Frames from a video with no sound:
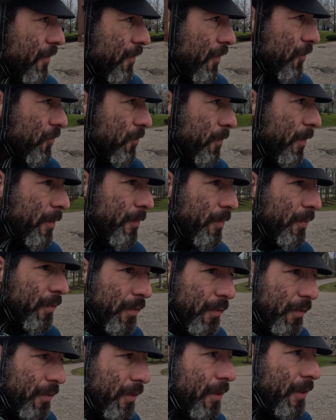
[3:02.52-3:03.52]
those
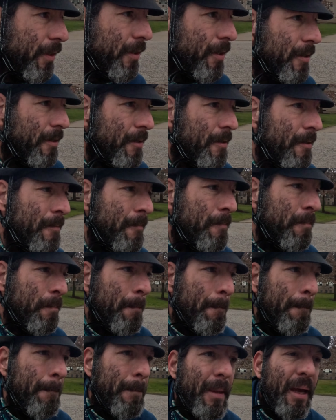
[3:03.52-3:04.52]
people
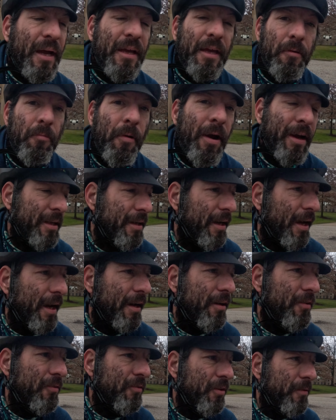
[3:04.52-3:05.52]
get
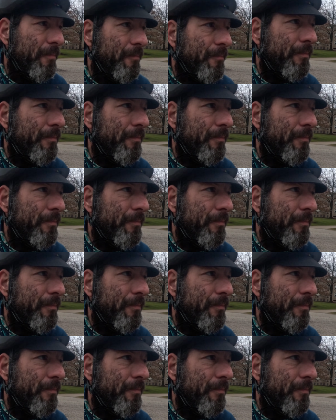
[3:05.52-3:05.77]
recognized.